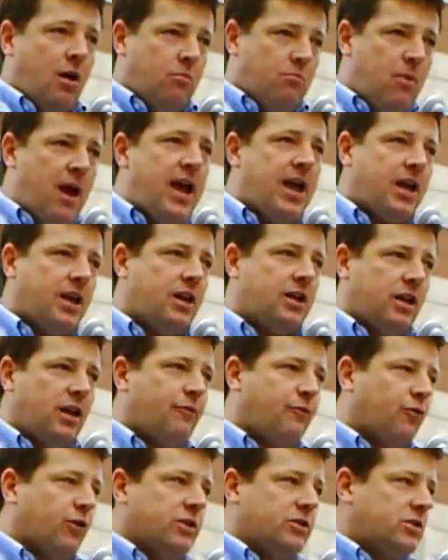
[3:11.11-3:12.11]
making a
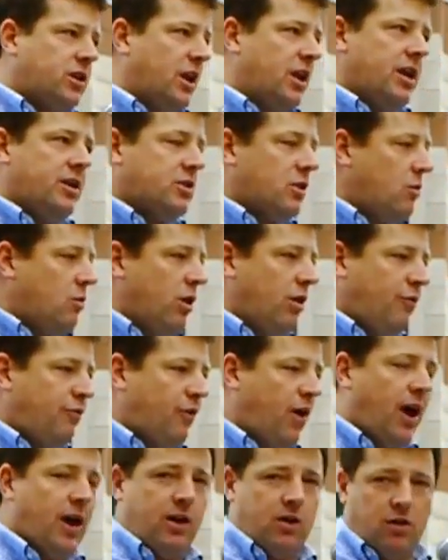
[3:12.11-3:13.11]
difference, and he's a real
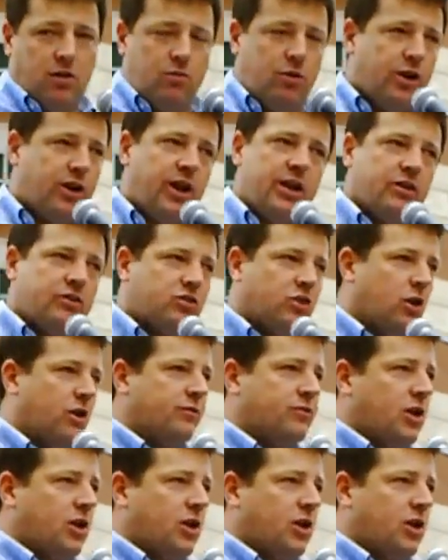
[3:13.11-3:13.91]
fighter, and he deserves,